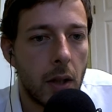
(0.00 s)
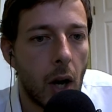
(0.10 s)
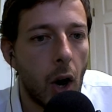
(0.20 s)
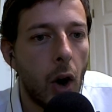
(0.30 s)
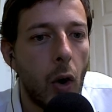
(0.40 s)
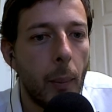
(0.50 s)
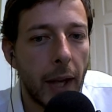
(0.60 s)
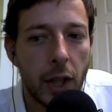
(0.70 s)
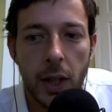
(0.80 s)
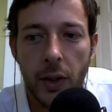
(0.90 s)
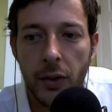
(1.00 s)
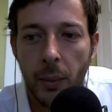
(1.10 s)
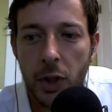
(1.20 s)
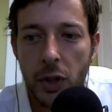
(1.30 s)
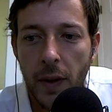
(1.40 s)
Oh my goodness,
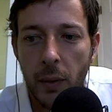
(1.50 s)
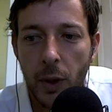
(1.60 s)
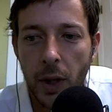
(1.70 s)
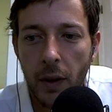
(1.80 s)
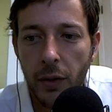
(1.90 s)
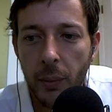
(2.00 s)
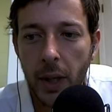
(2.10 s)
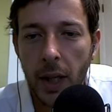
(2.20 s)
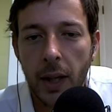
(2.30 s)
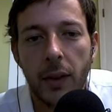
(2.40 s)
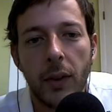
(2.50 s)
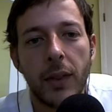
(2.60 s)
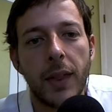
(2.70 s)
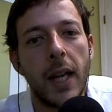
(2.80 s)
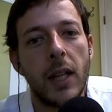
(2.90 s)
someone just found rook f3.
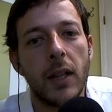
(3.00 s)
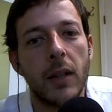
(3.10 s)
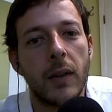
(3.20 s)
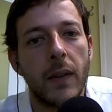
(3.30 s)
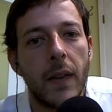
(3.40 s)
Thank you.